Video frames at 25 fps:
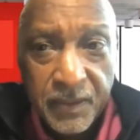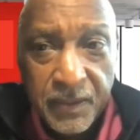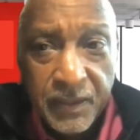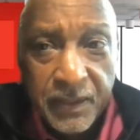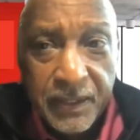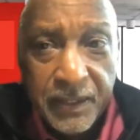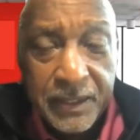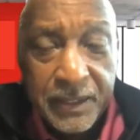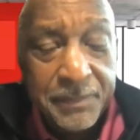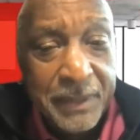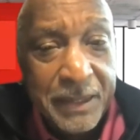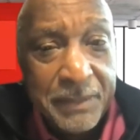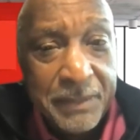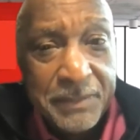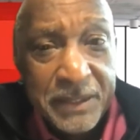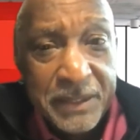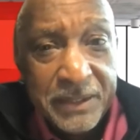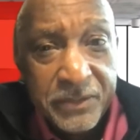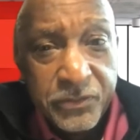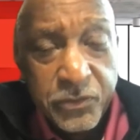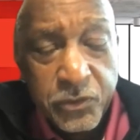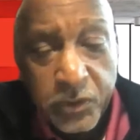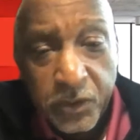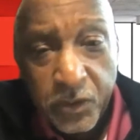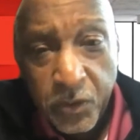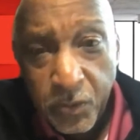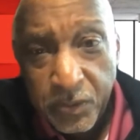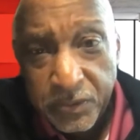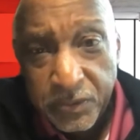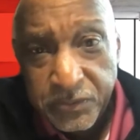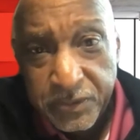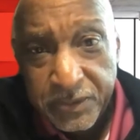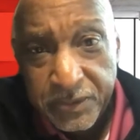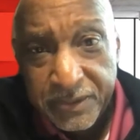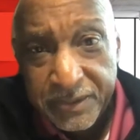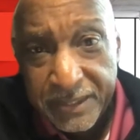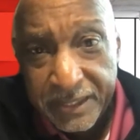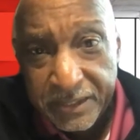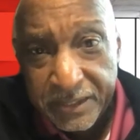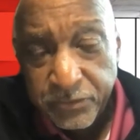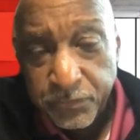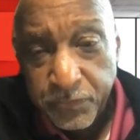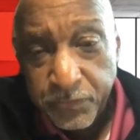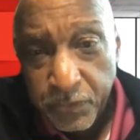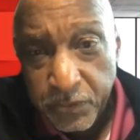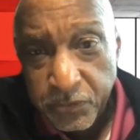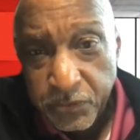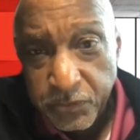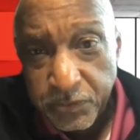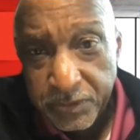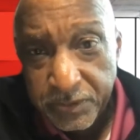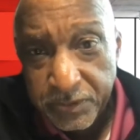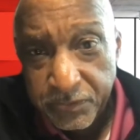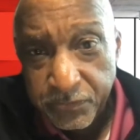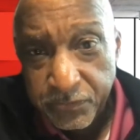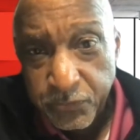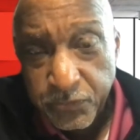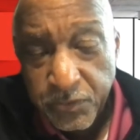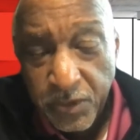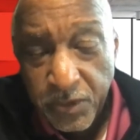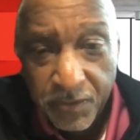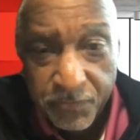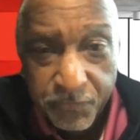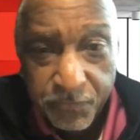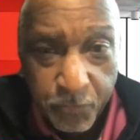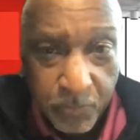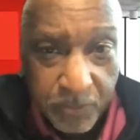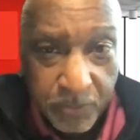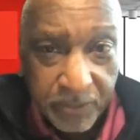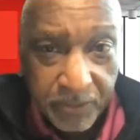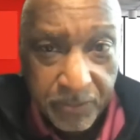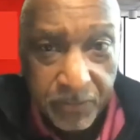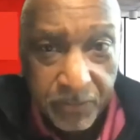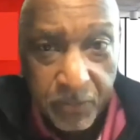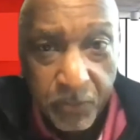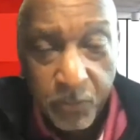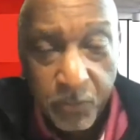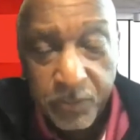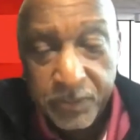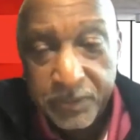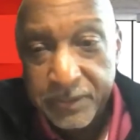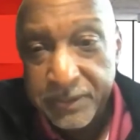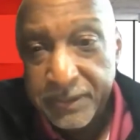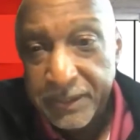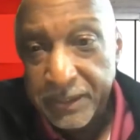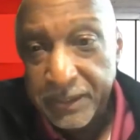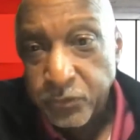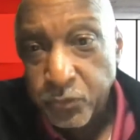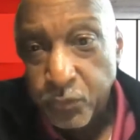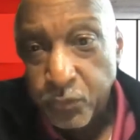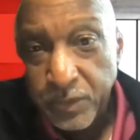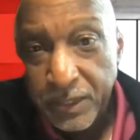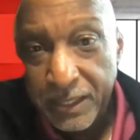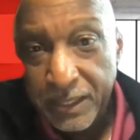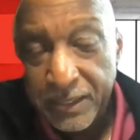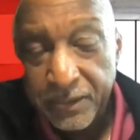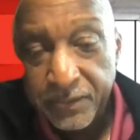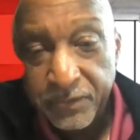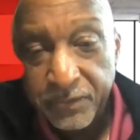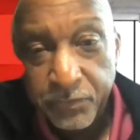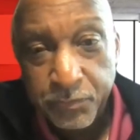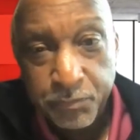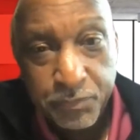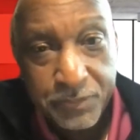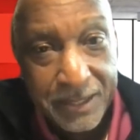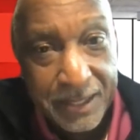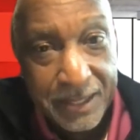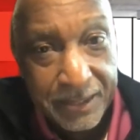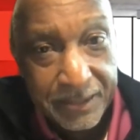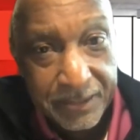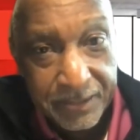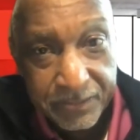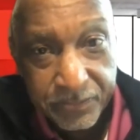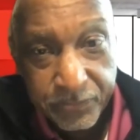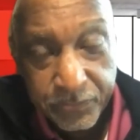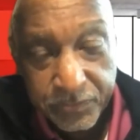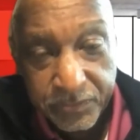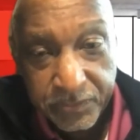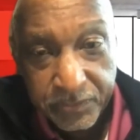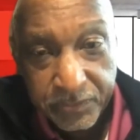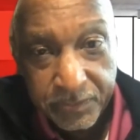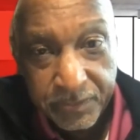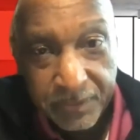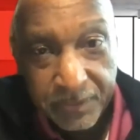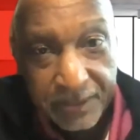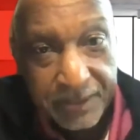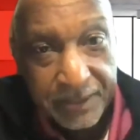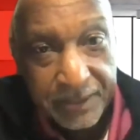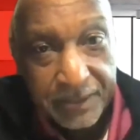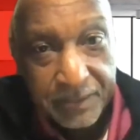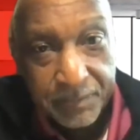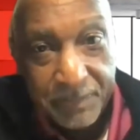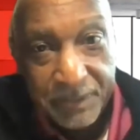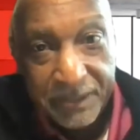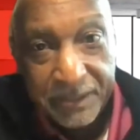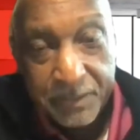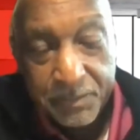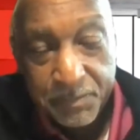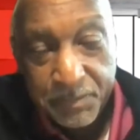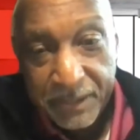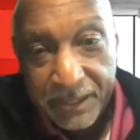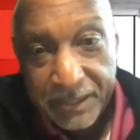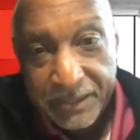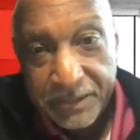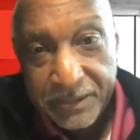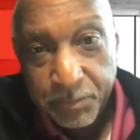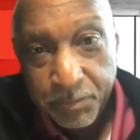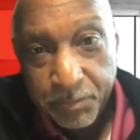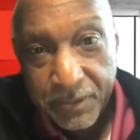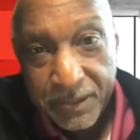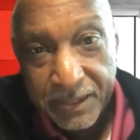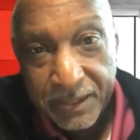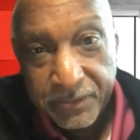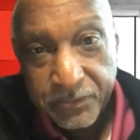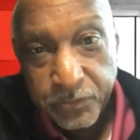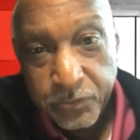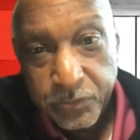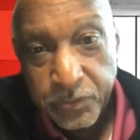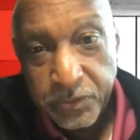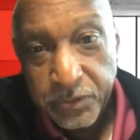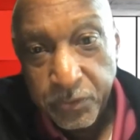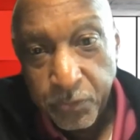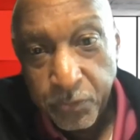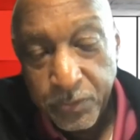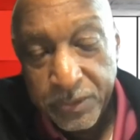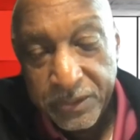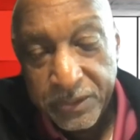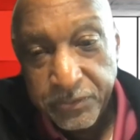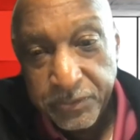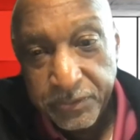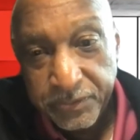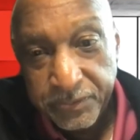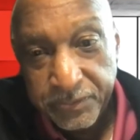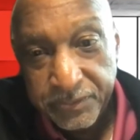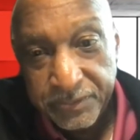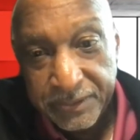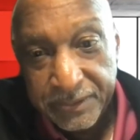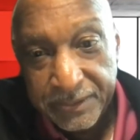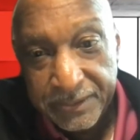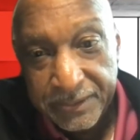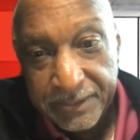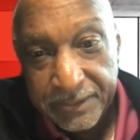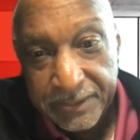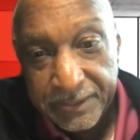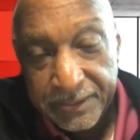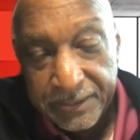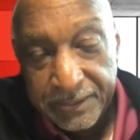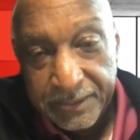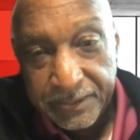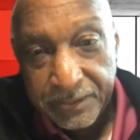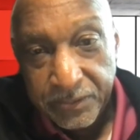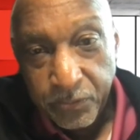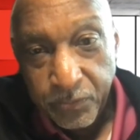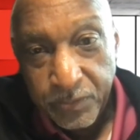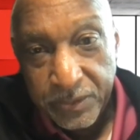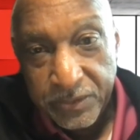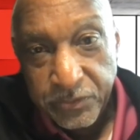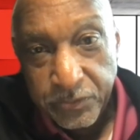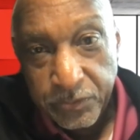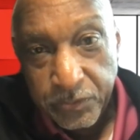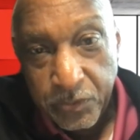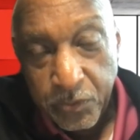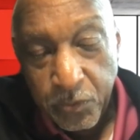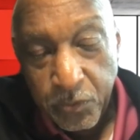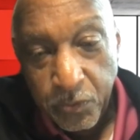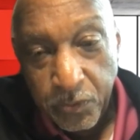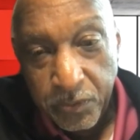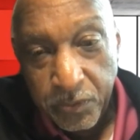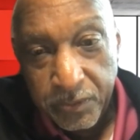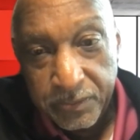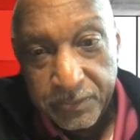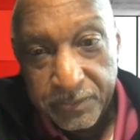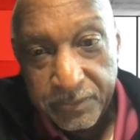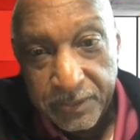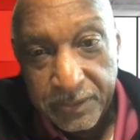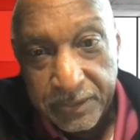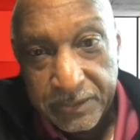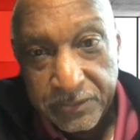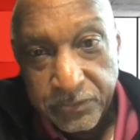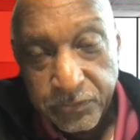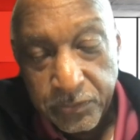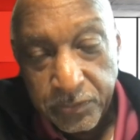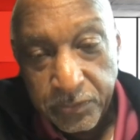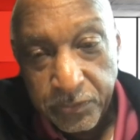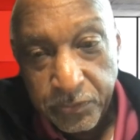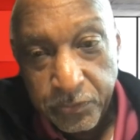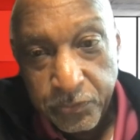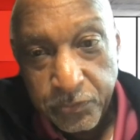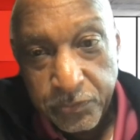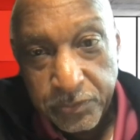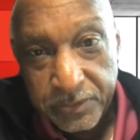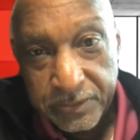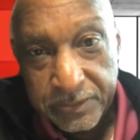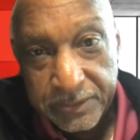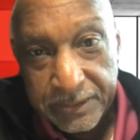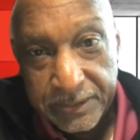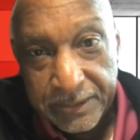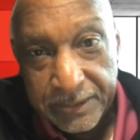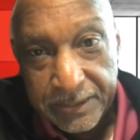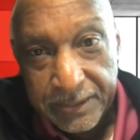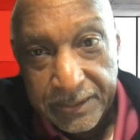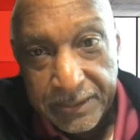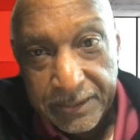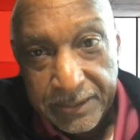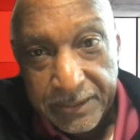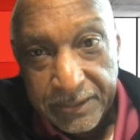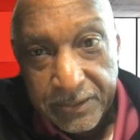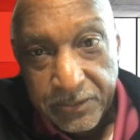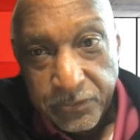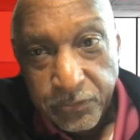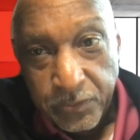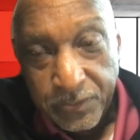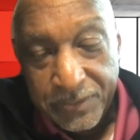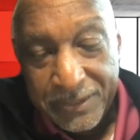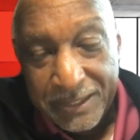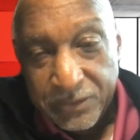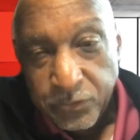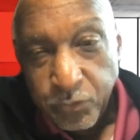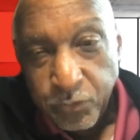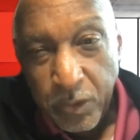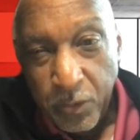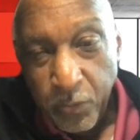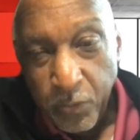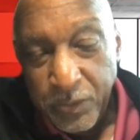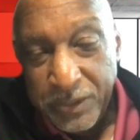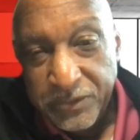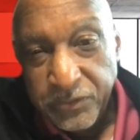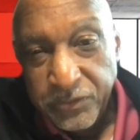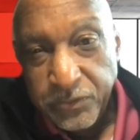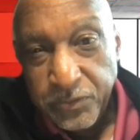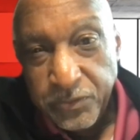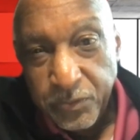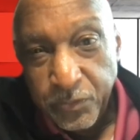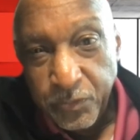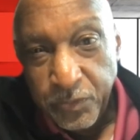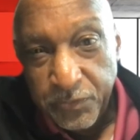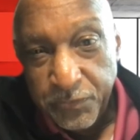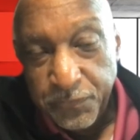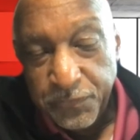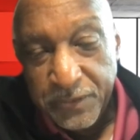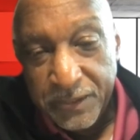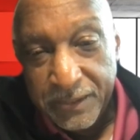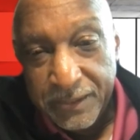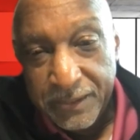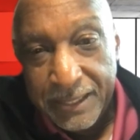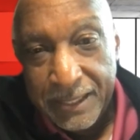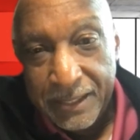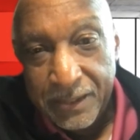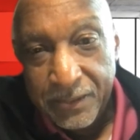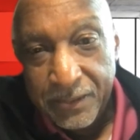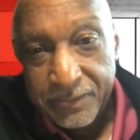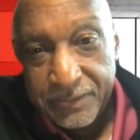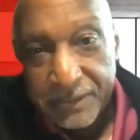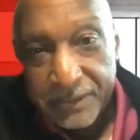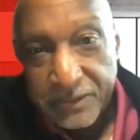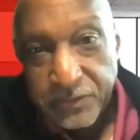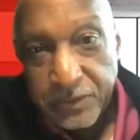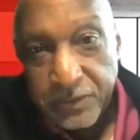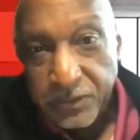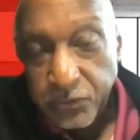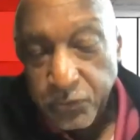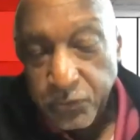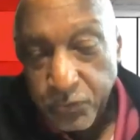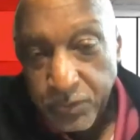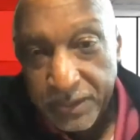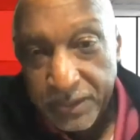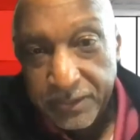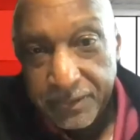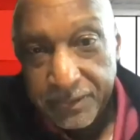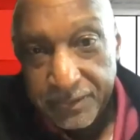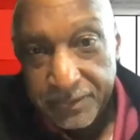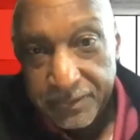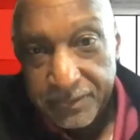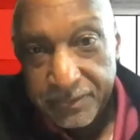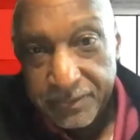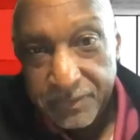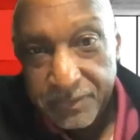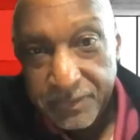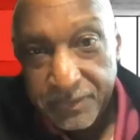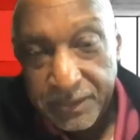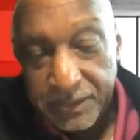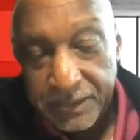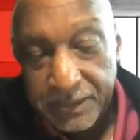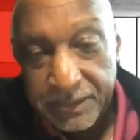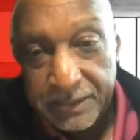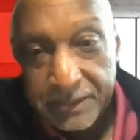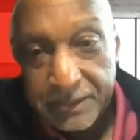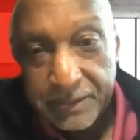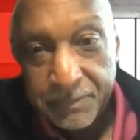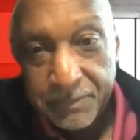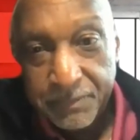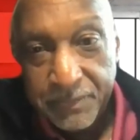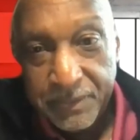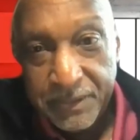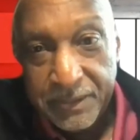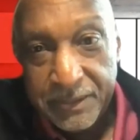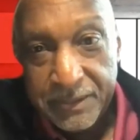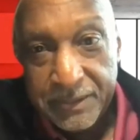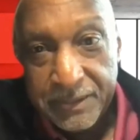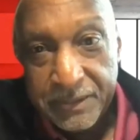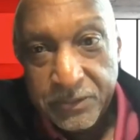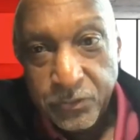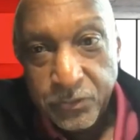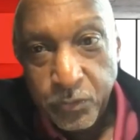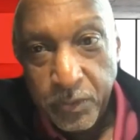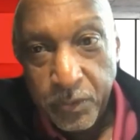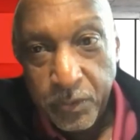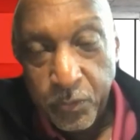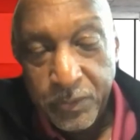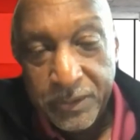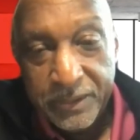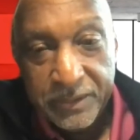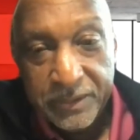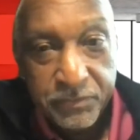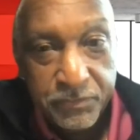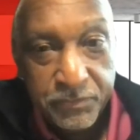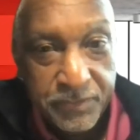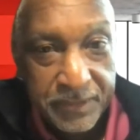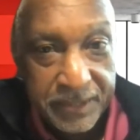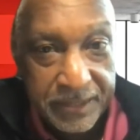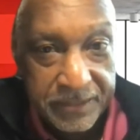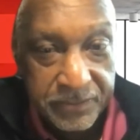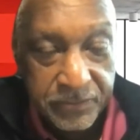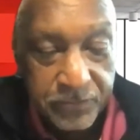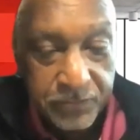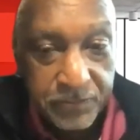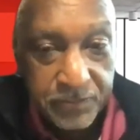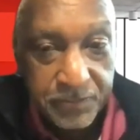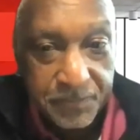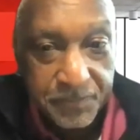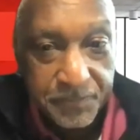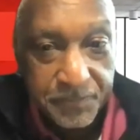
And it may be that you're going to the next version of software or the next round of products to be companion products to your original core solution. So that's what we figured out. That's our strength, and that's where we invest.